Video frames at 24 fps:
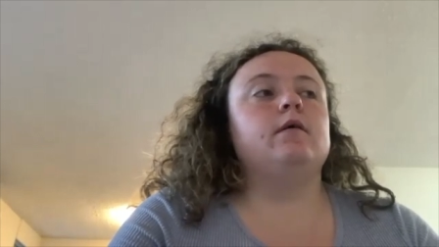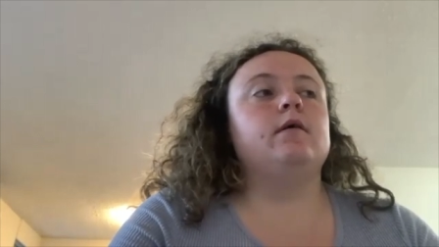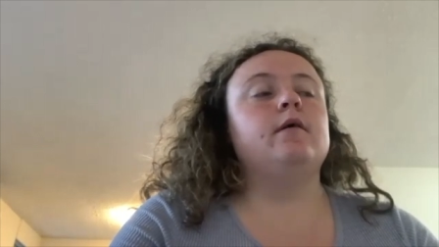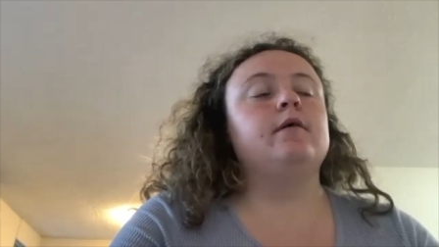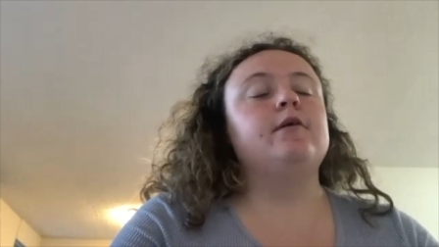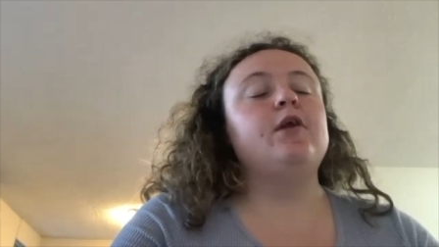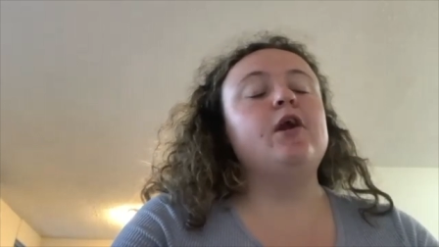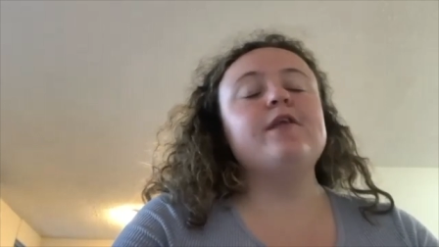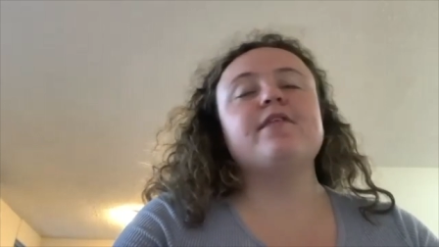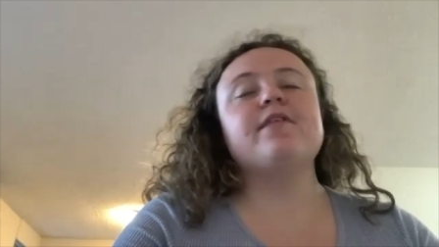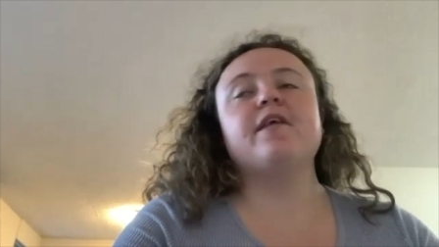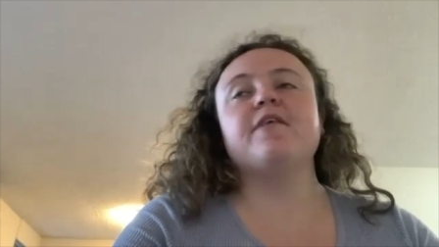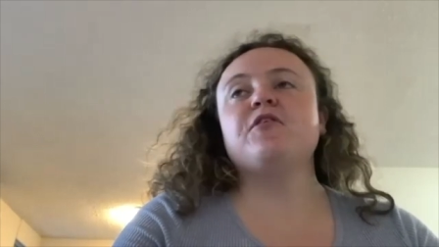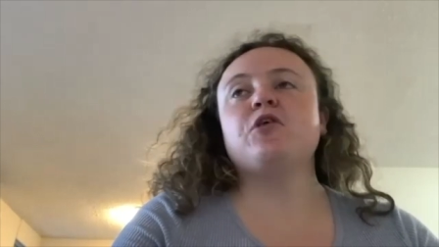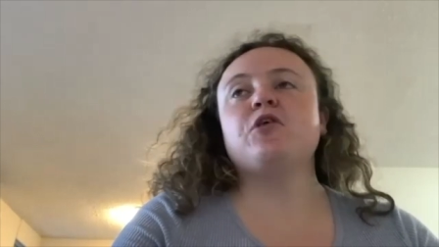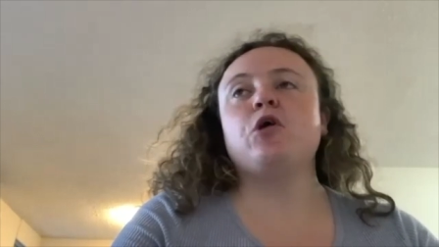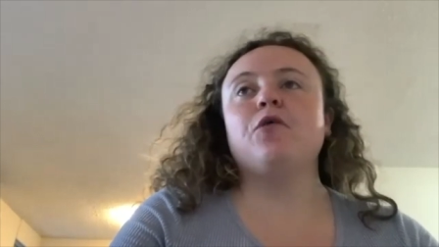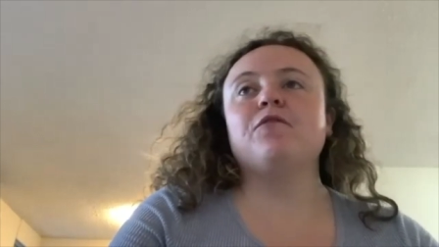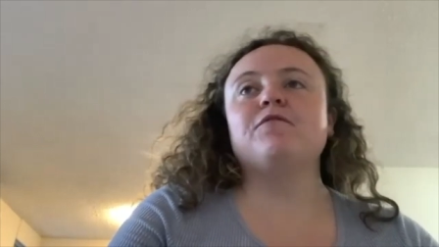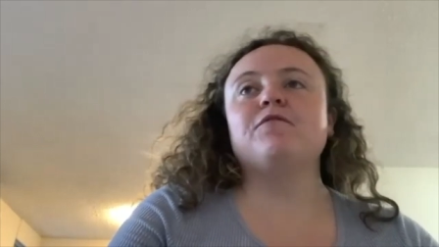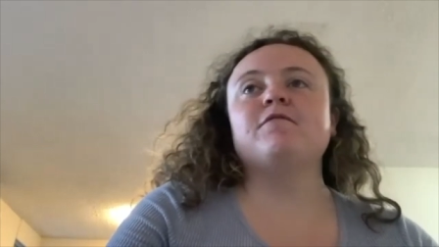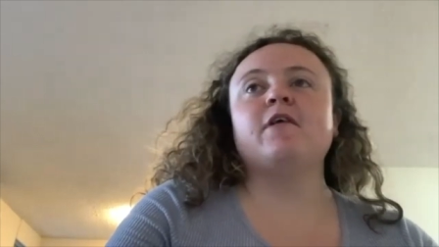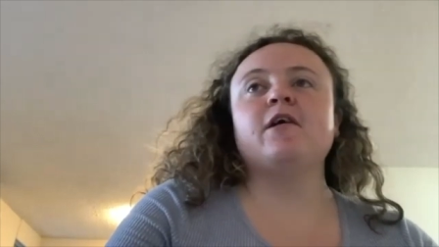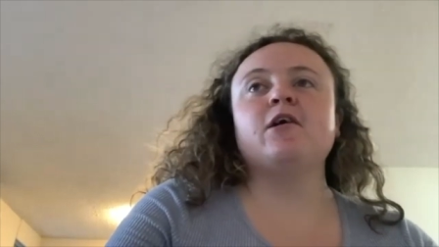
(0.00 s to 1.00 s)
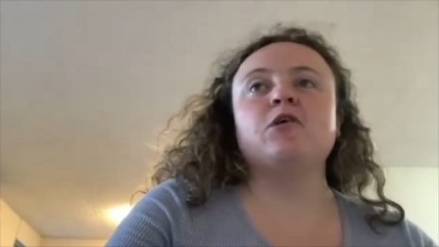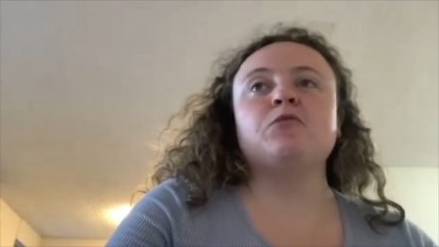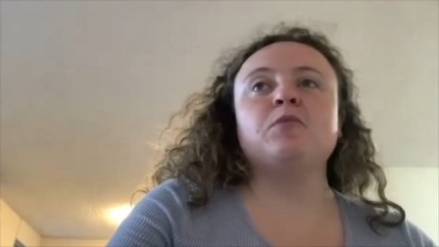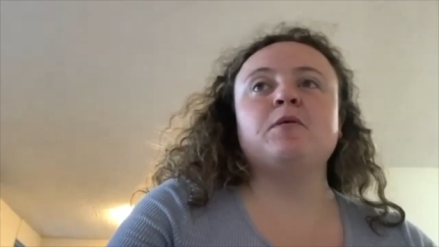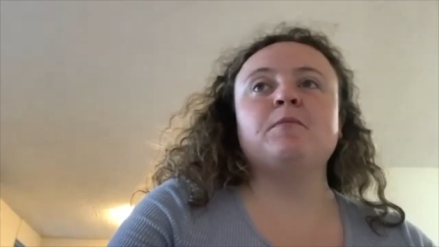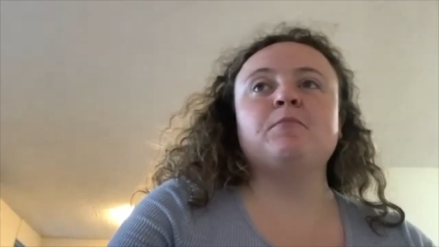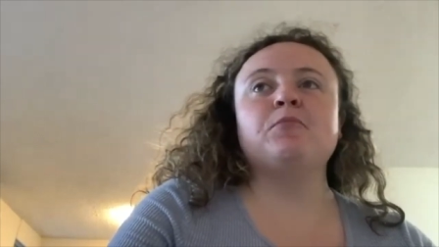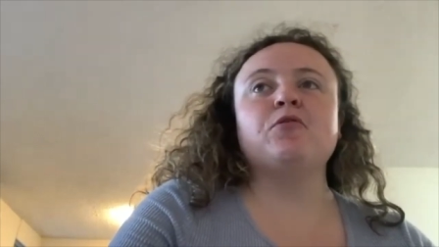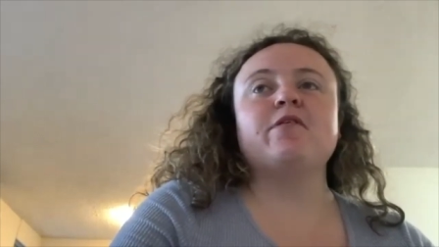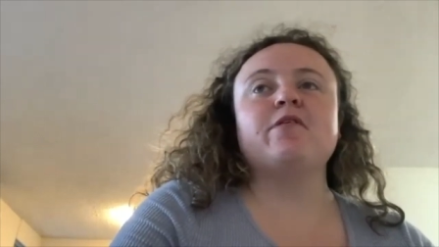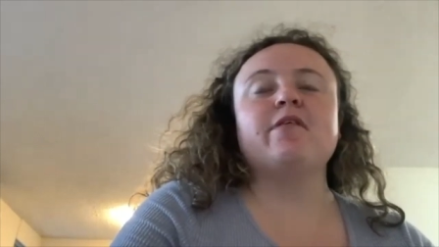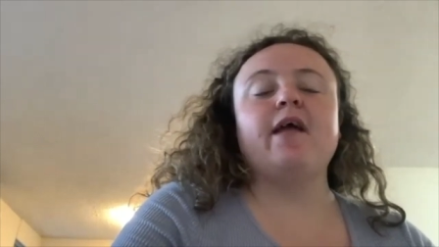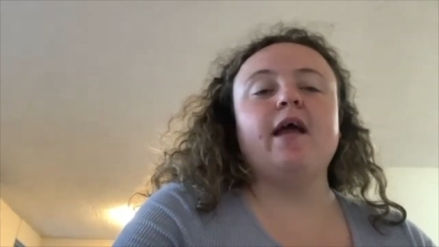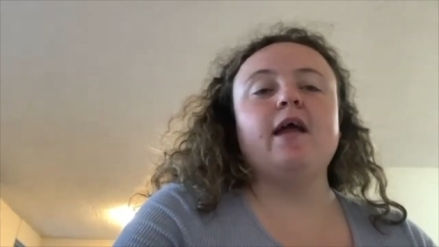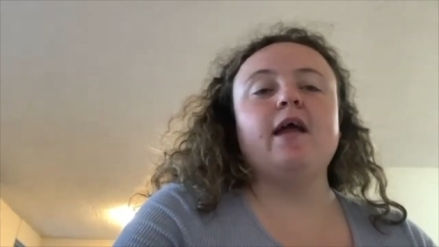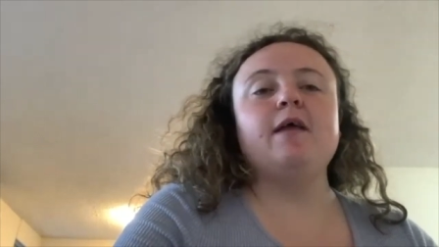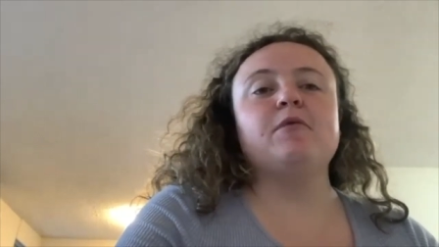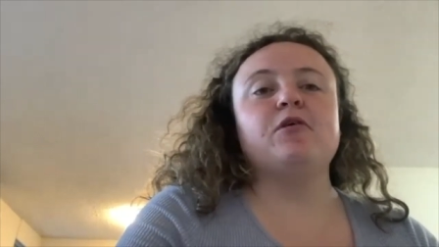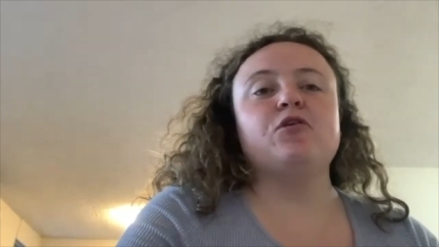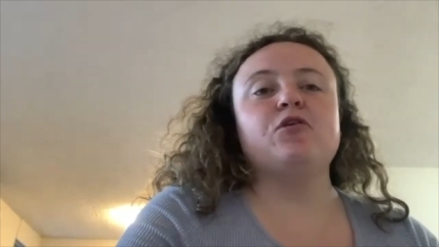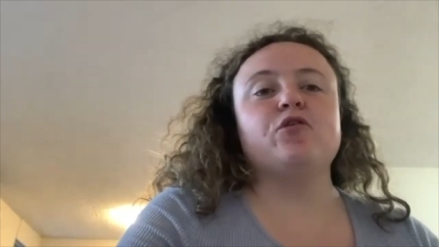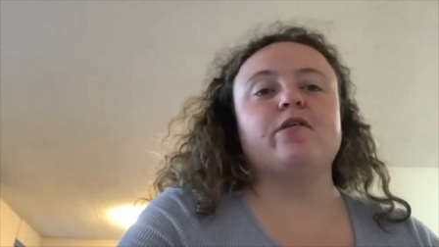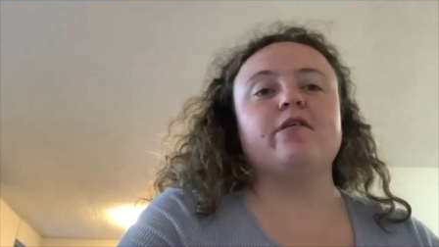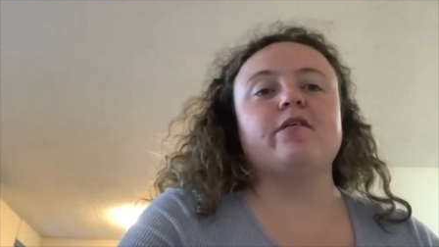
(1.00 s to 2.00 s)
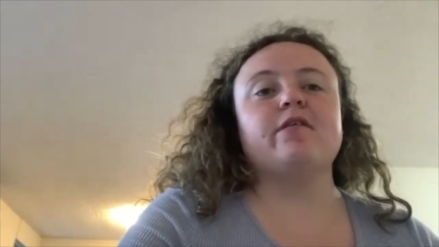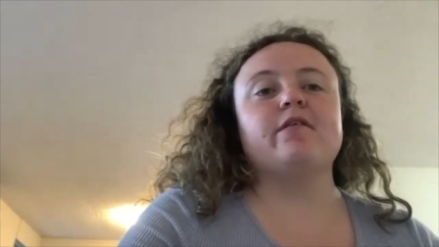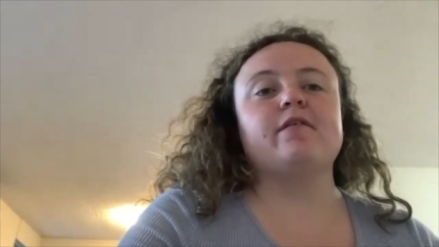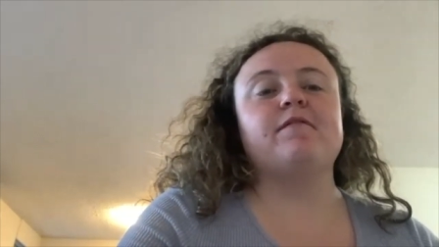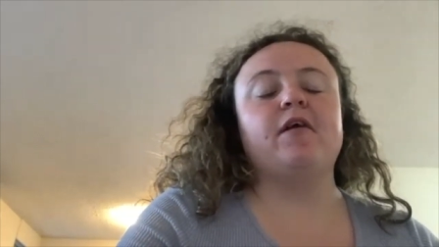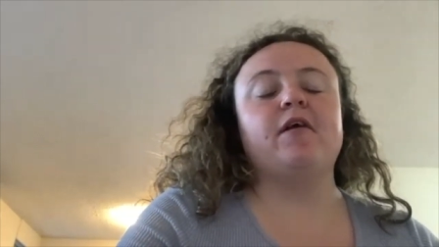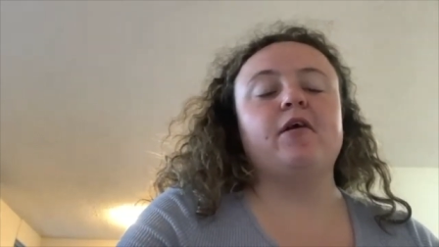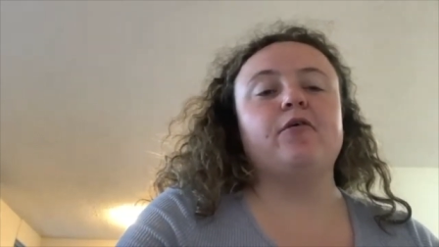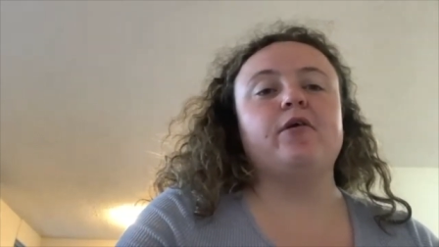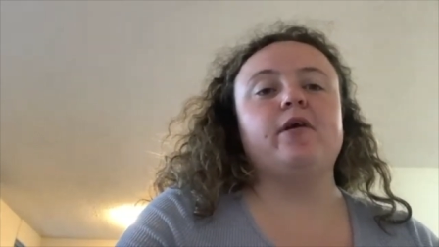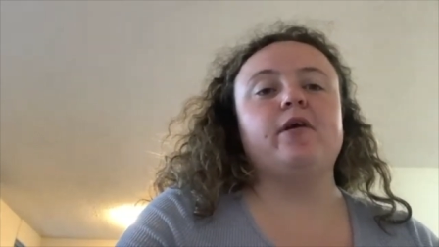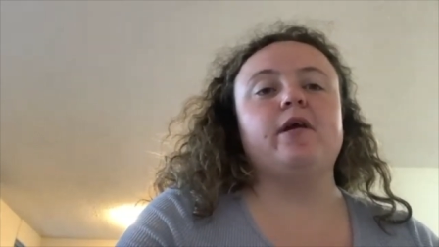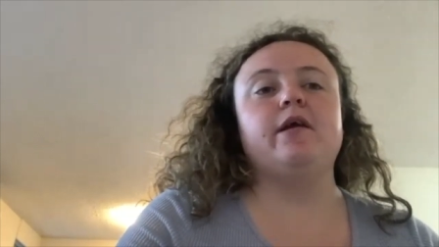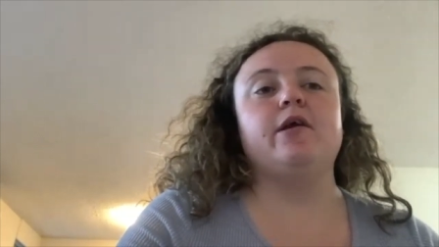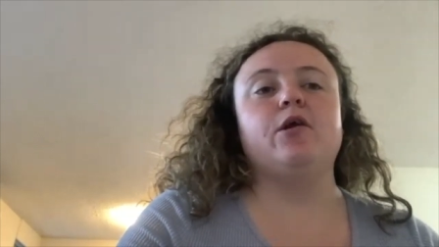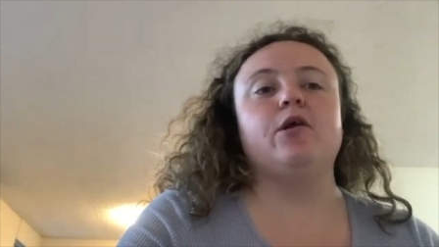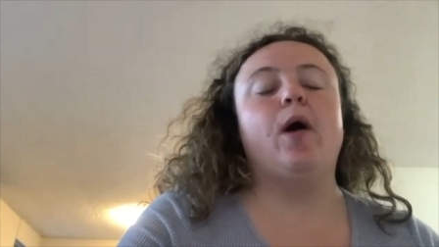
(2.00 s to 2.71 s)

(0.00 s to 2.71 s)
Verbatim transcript: not a difficult environment per se, but just very,